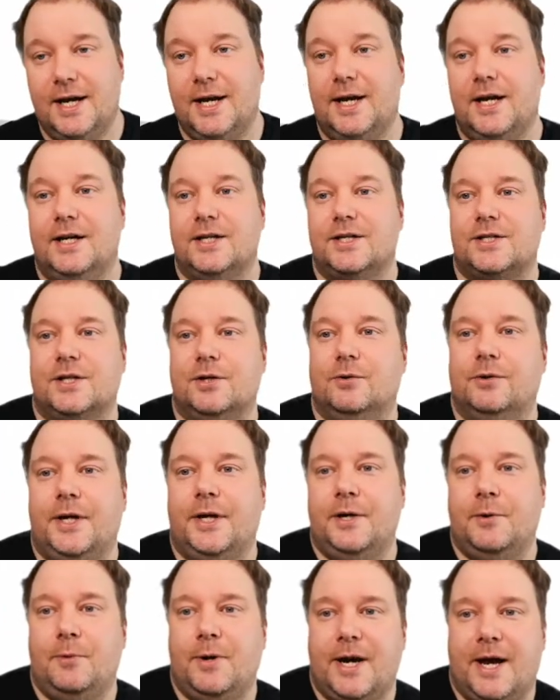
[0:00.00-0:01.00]
So
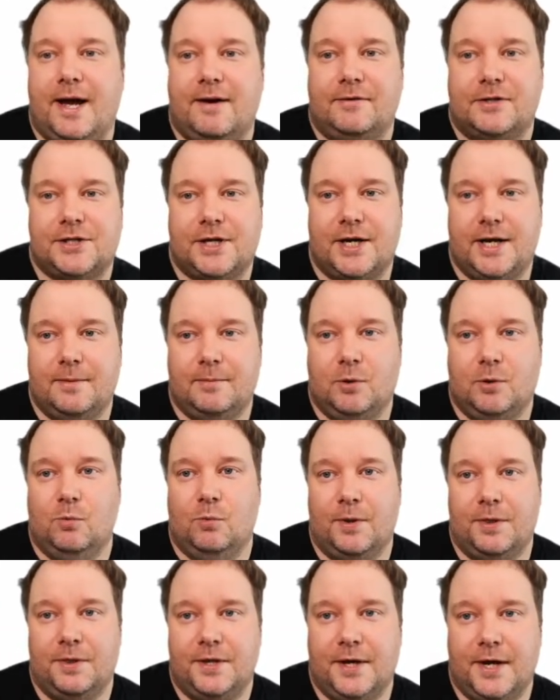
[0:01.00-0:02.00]
here we have a table
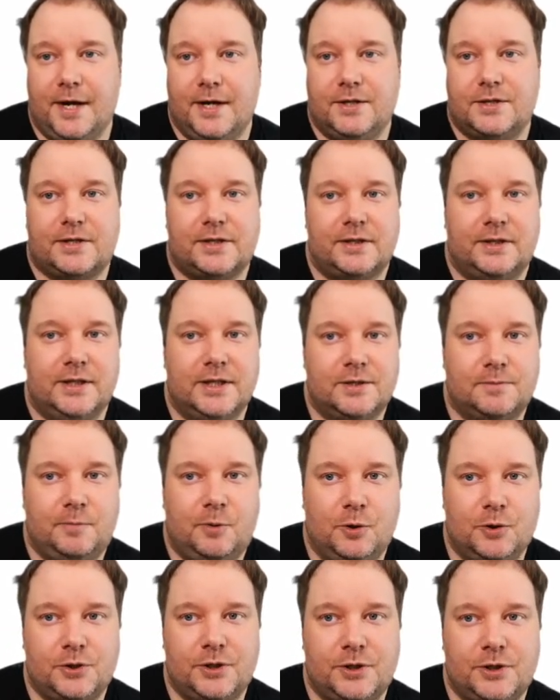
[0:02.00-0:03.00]
with dates. Let's
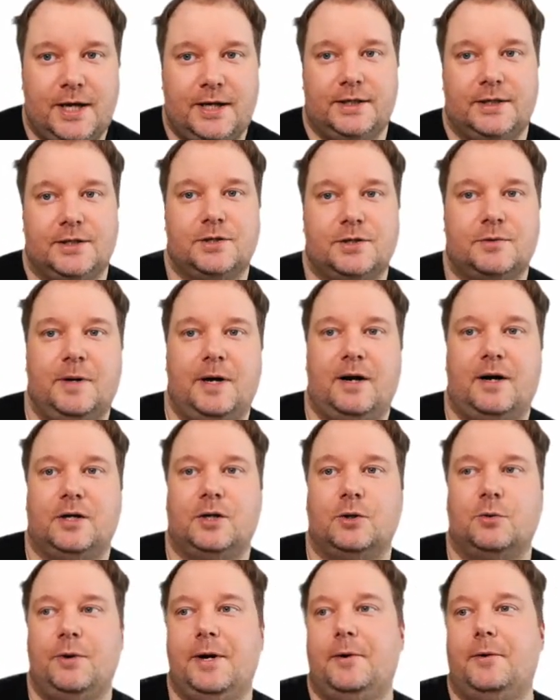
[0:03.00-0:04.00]
push that into Power
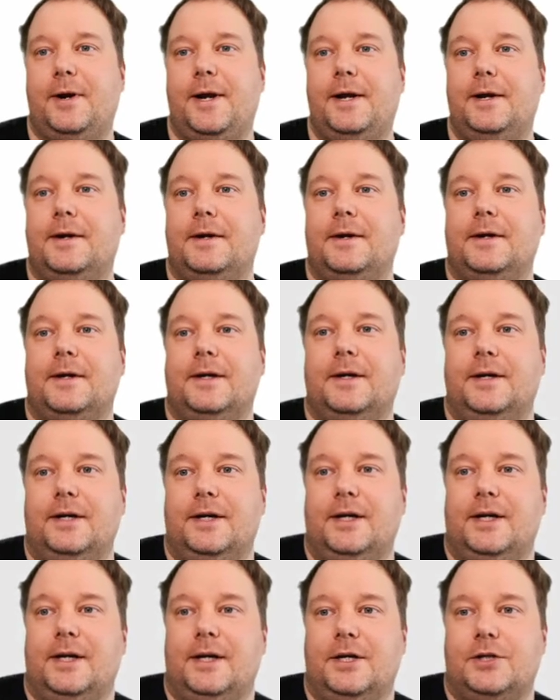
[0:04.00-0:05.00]
Query.
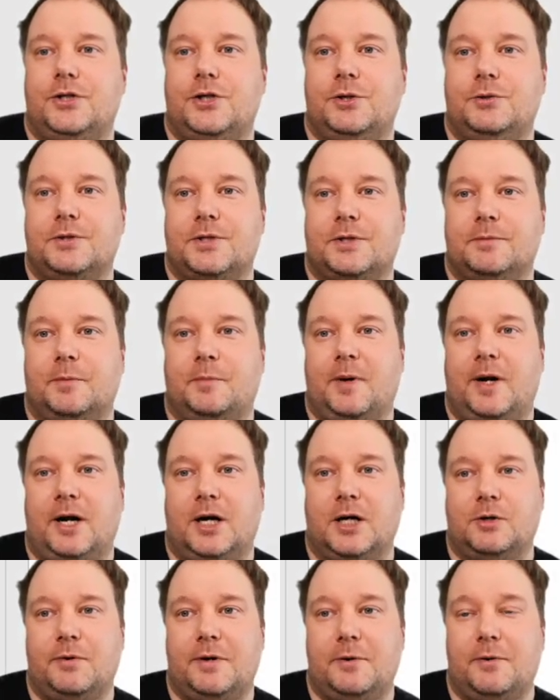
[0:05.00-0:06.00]
It shoots up a Power
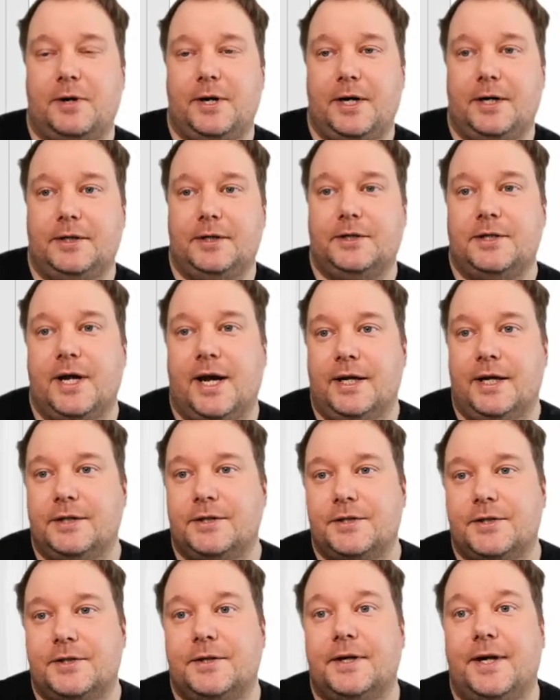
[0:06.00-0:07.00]
Query edit
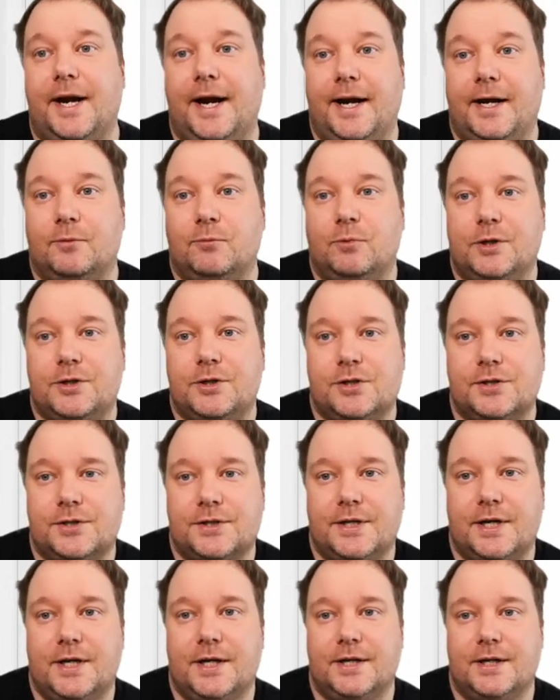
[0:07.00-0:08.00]
editor. And what you
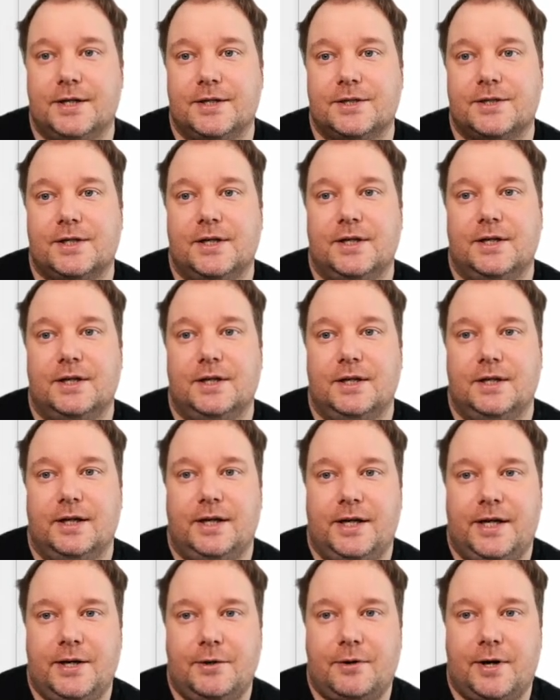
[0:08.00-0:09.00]
say is,
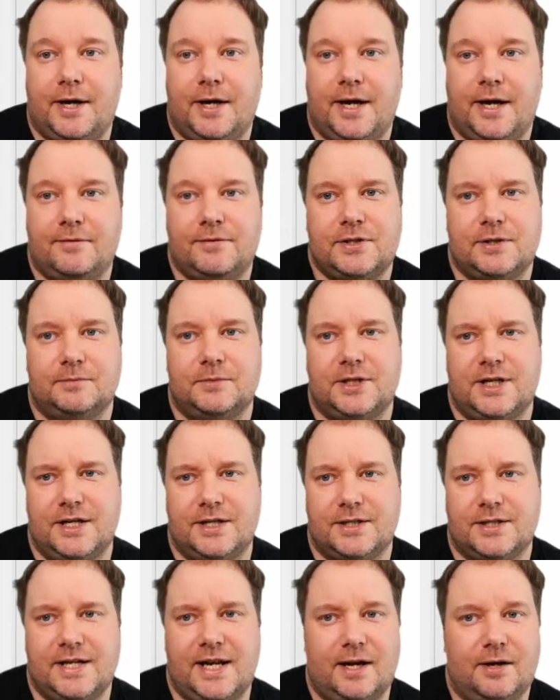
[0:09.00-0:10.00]
here I have some
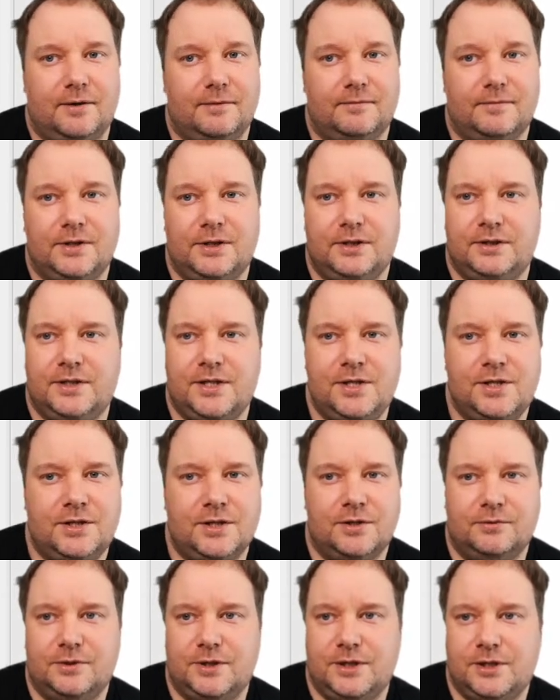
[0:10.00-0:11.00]
dates. Now, these
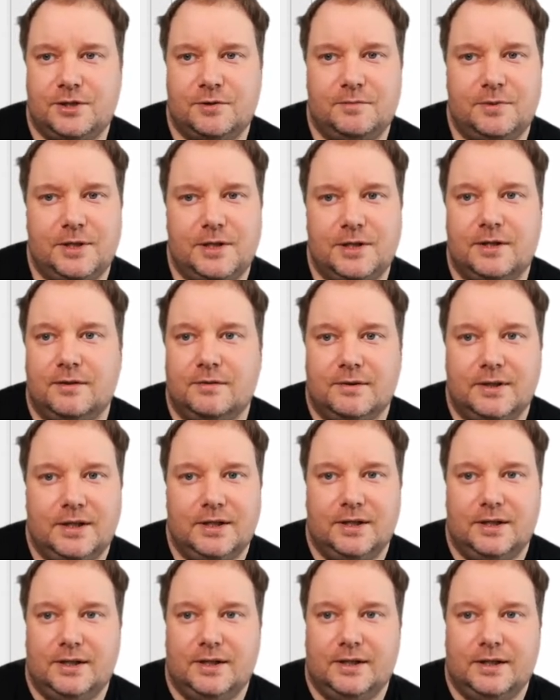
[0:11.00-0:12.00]
don't need to be
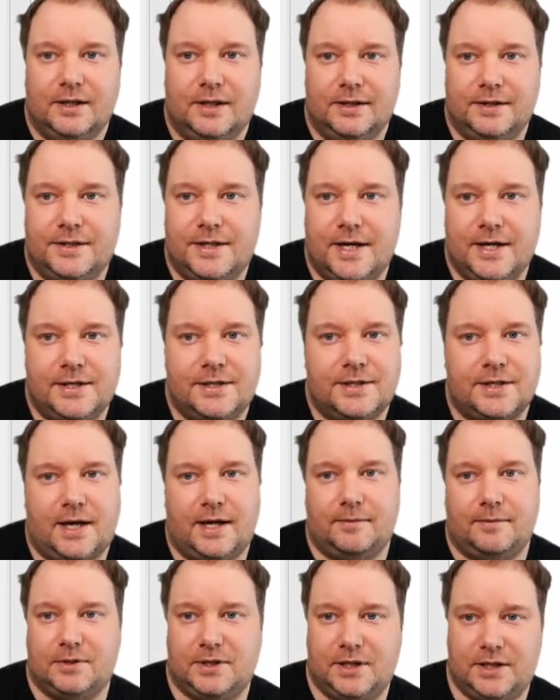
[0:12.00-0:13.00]
uh,
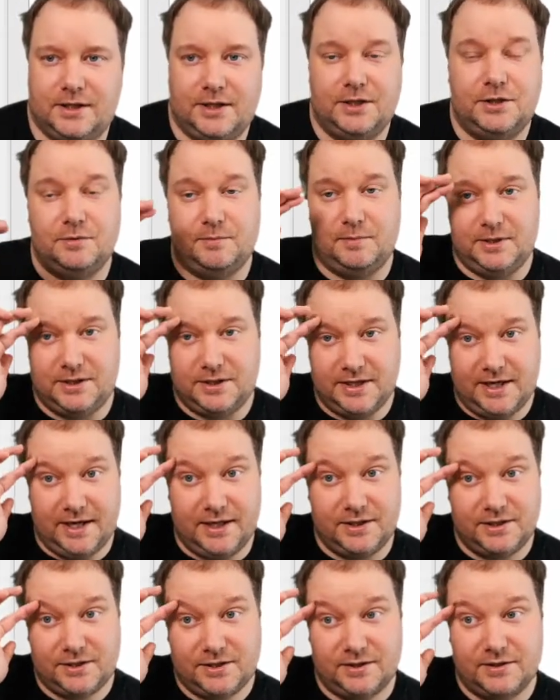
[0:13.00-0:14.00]
daytime. They need to be
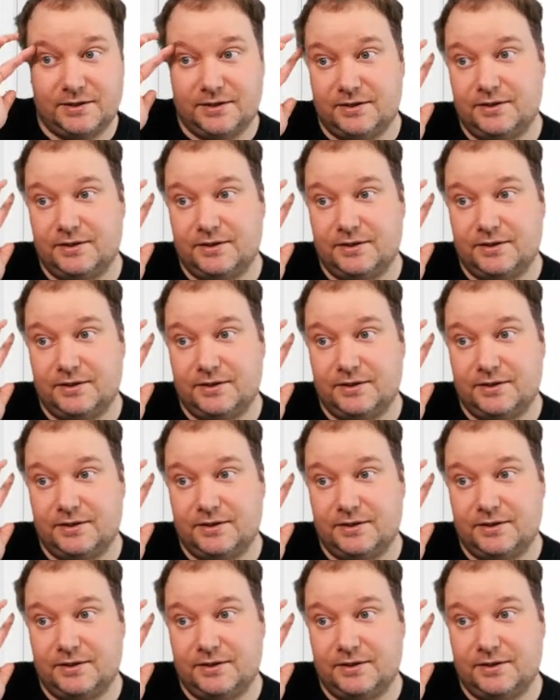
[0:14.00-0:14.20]
dates.